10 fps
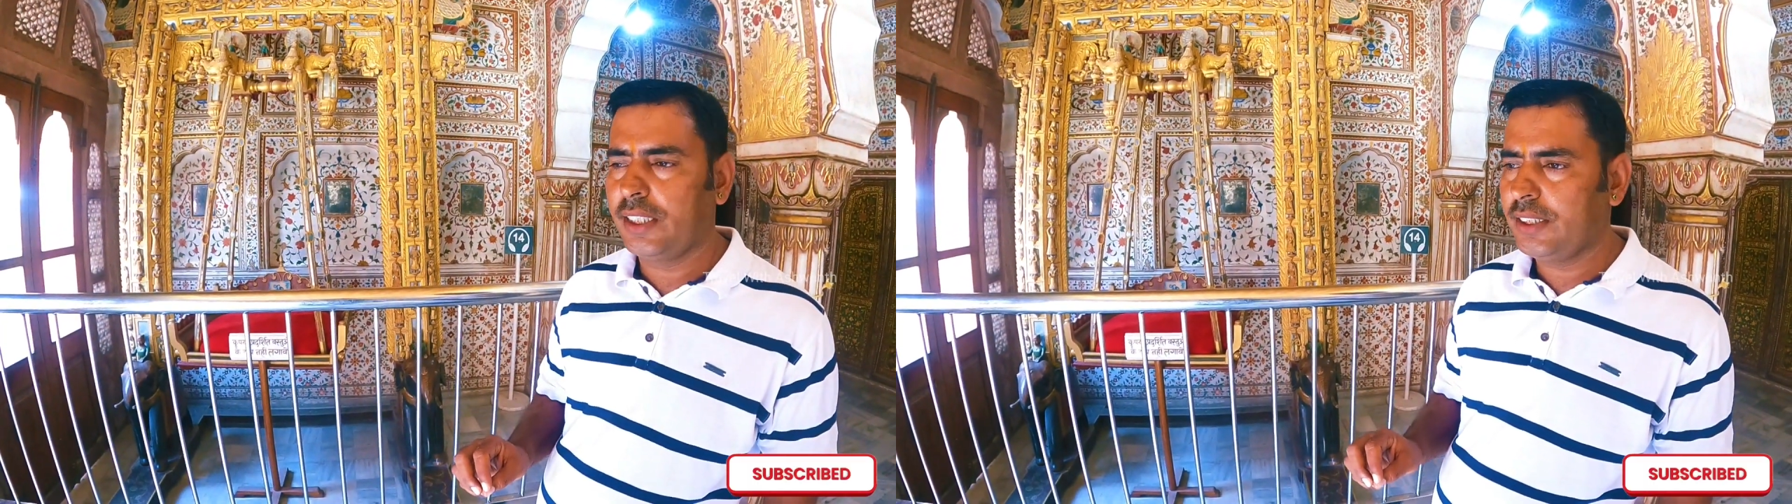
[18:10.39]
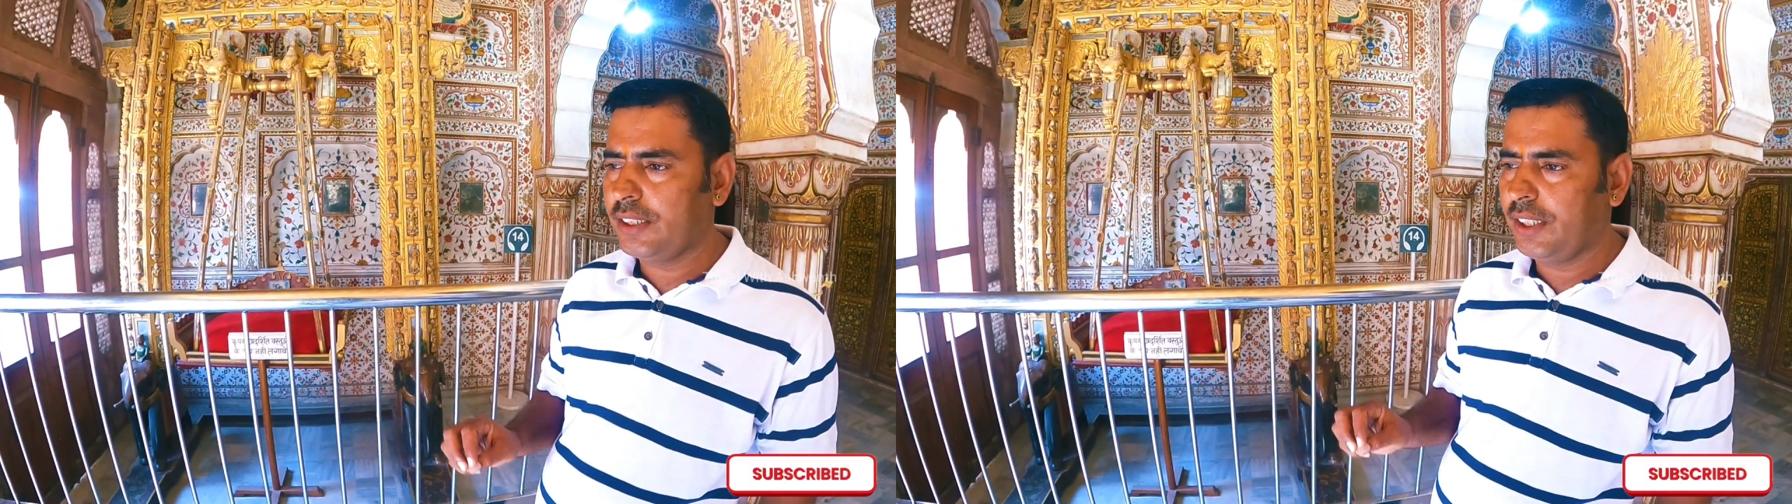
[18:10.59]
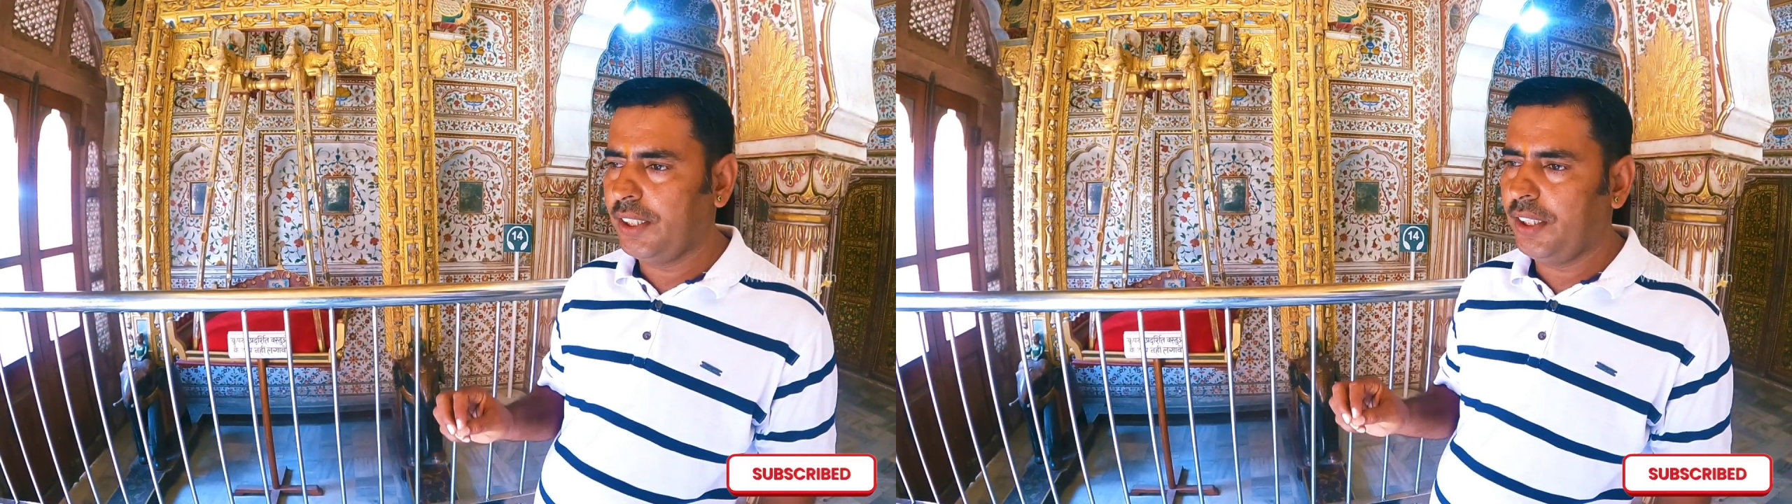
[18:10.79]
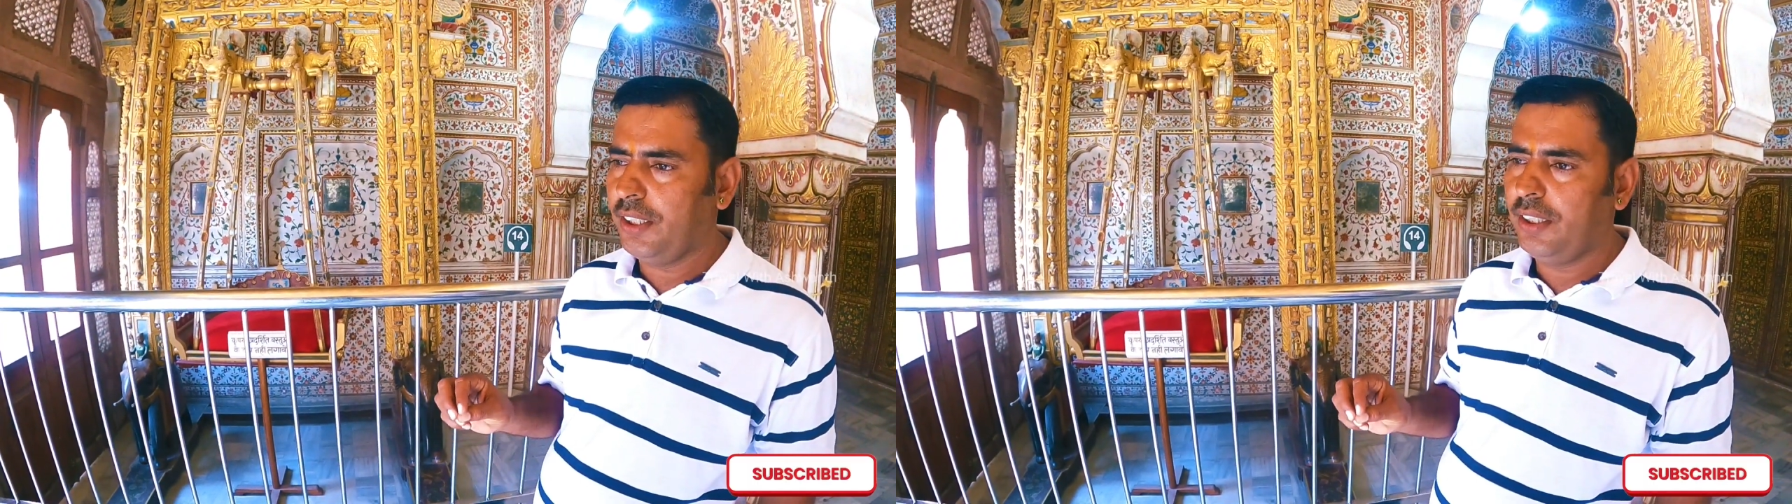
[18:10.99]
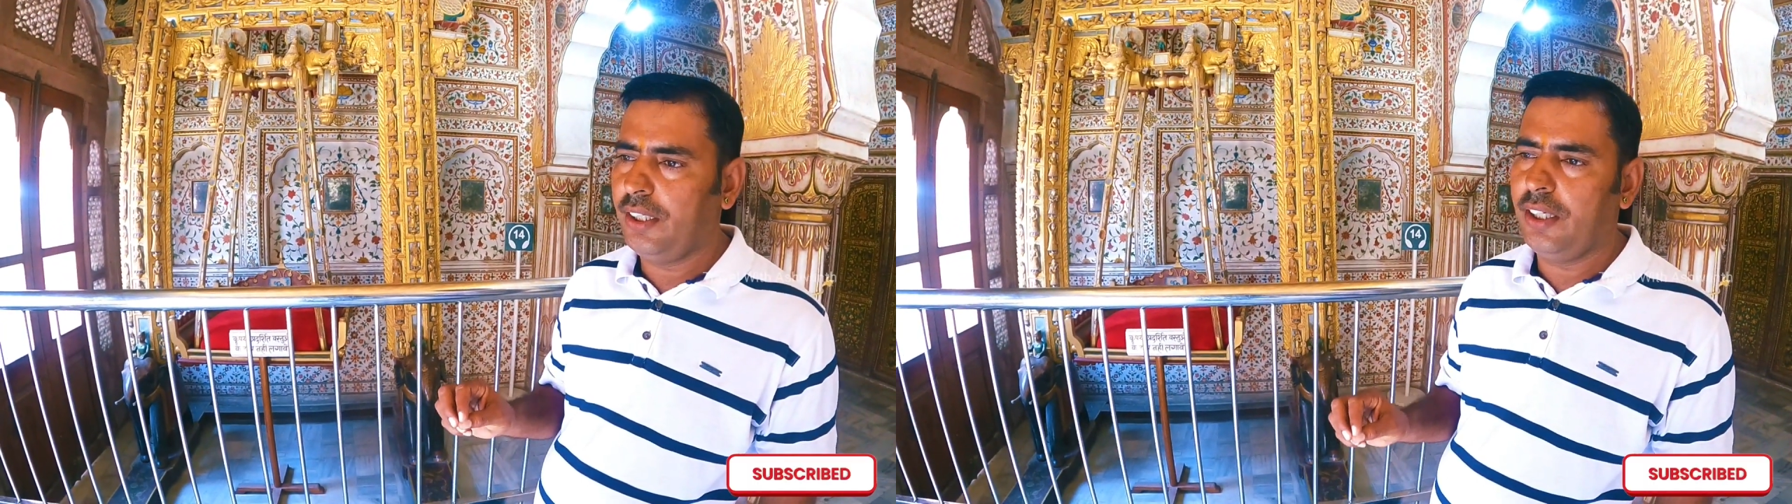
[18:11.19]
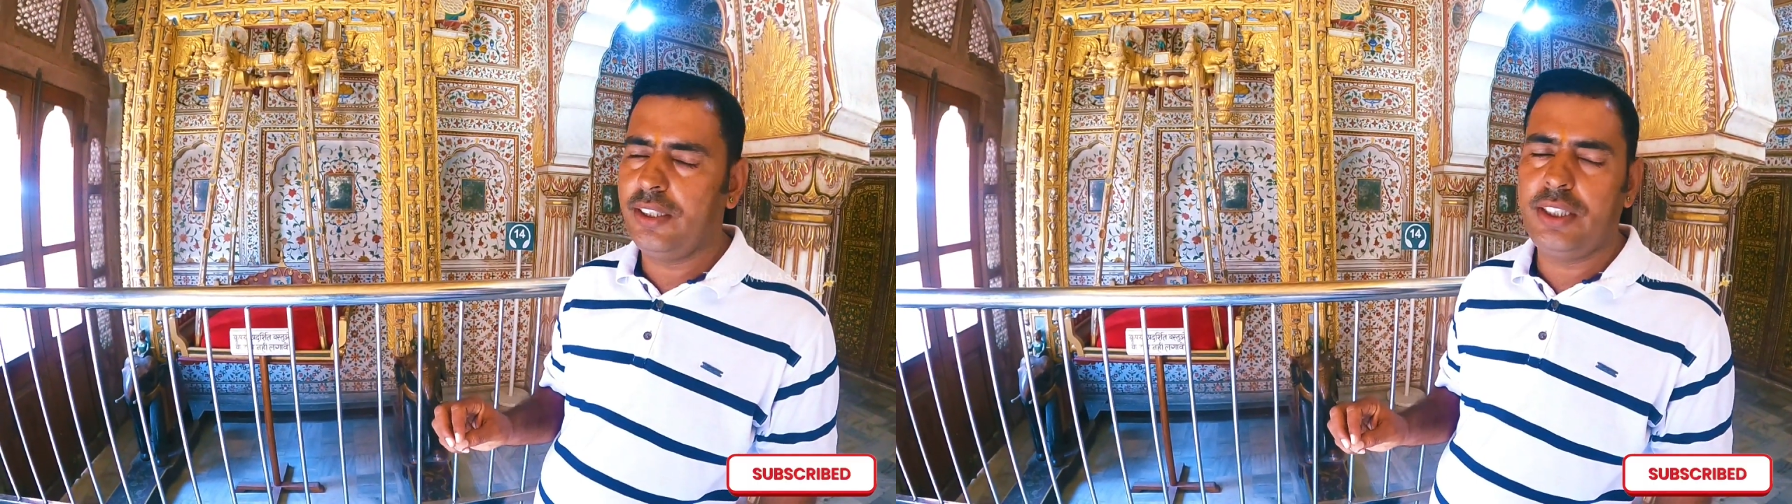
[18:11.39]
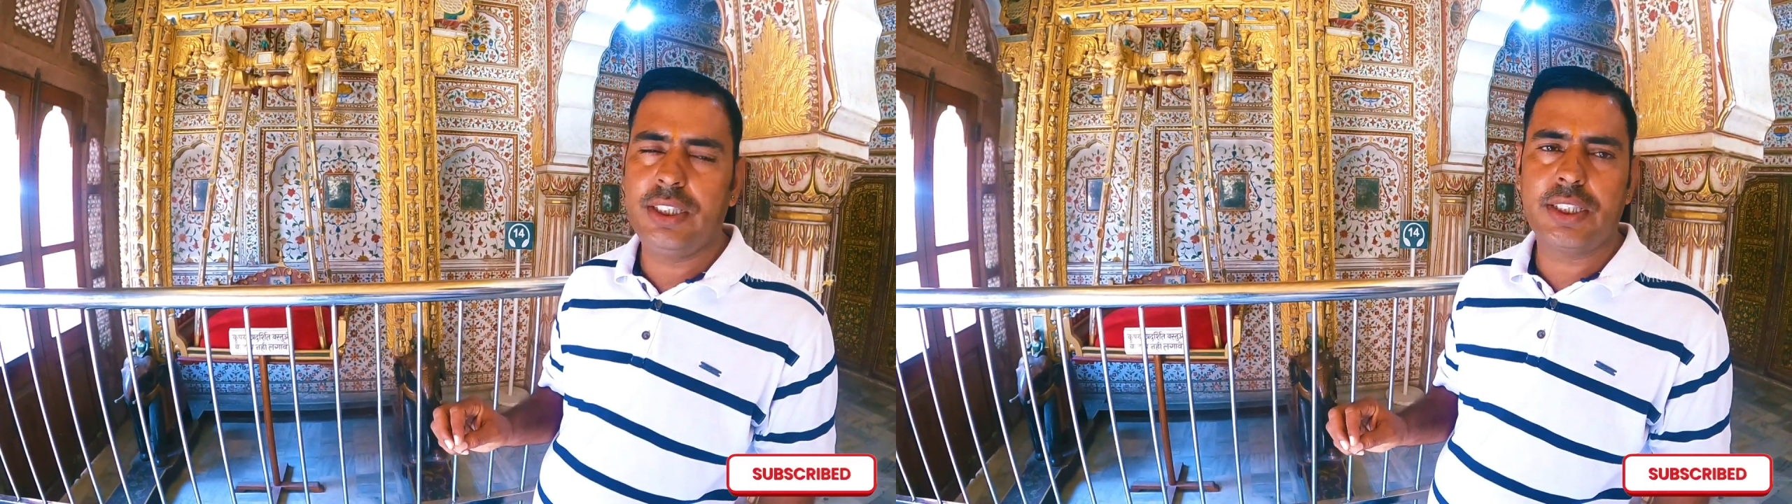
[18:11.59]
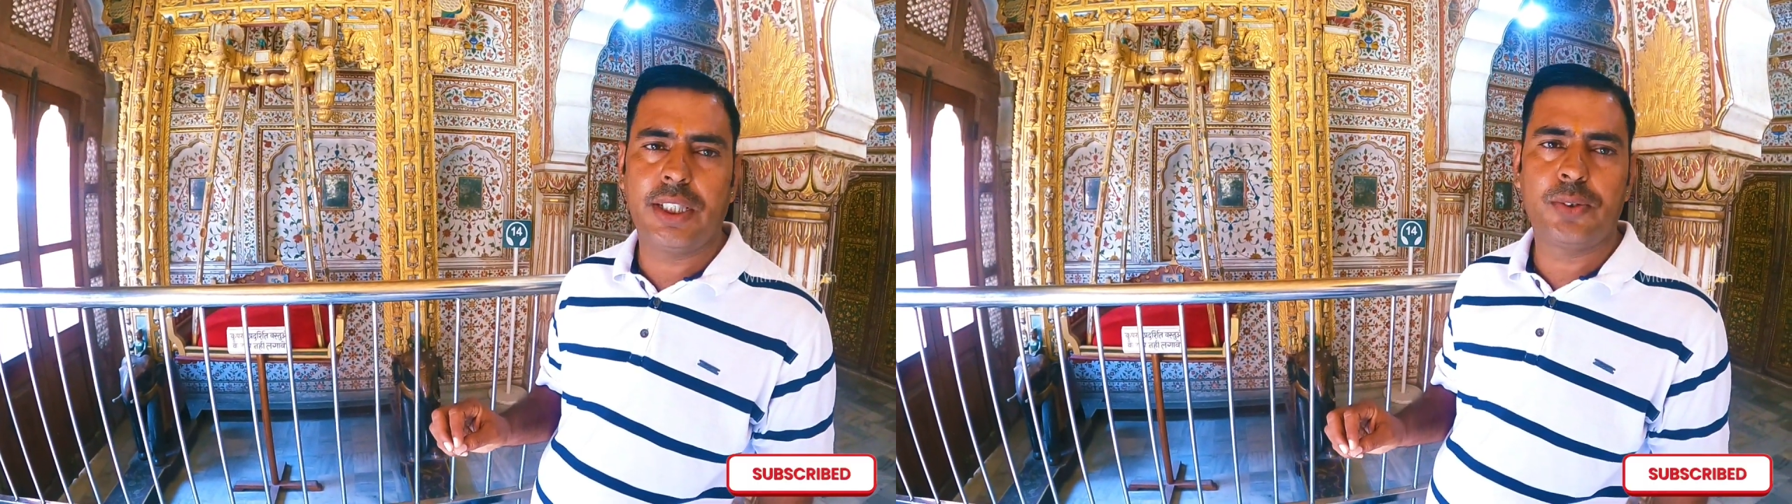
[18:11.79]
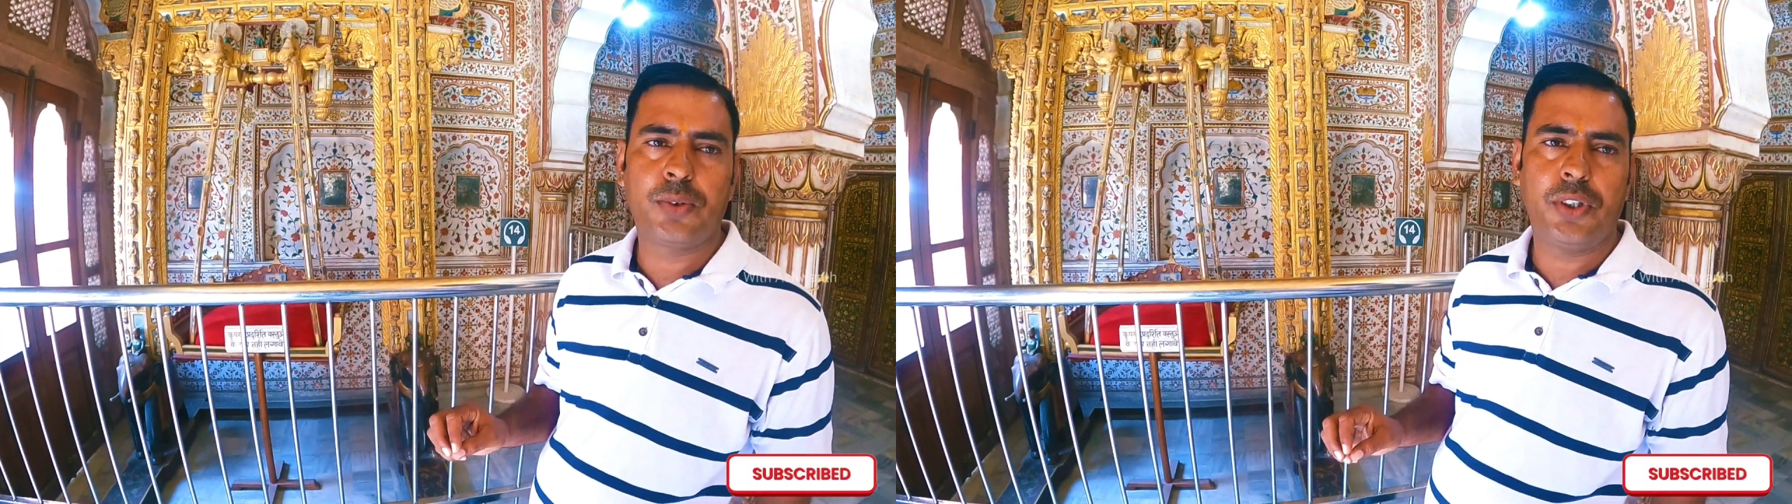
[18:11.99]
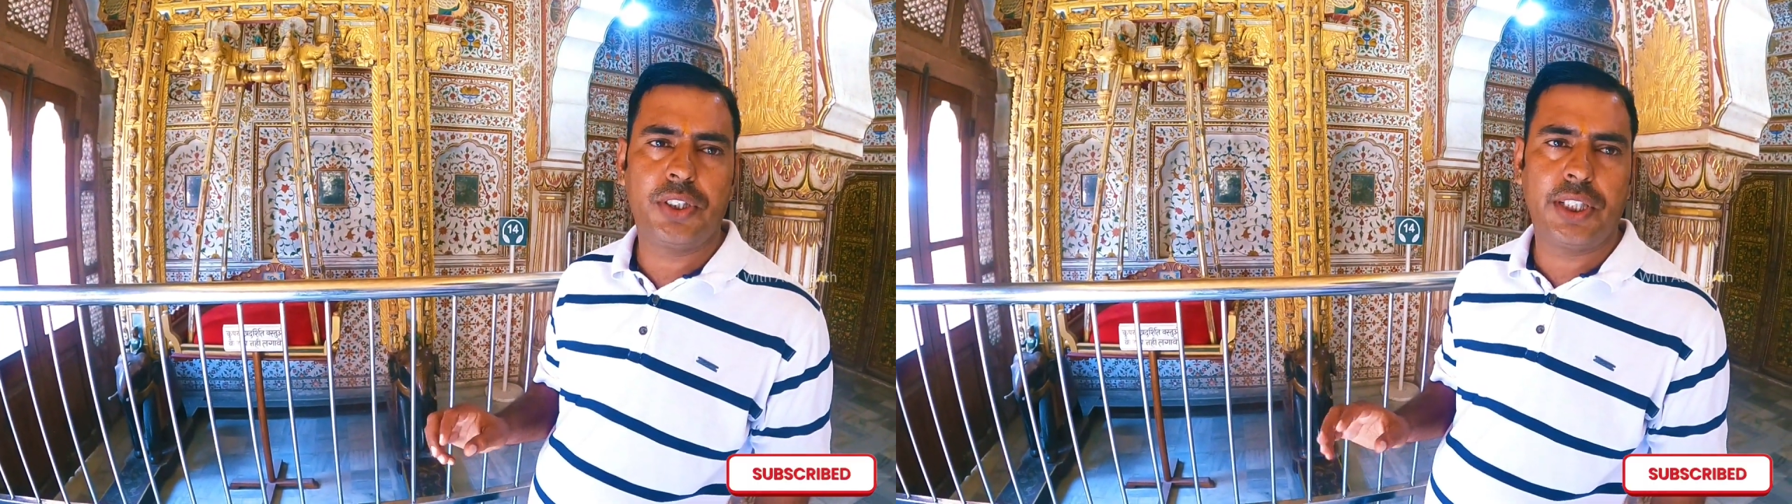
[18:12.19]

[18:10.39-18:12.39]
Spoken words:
Gaz Singh in 18th century,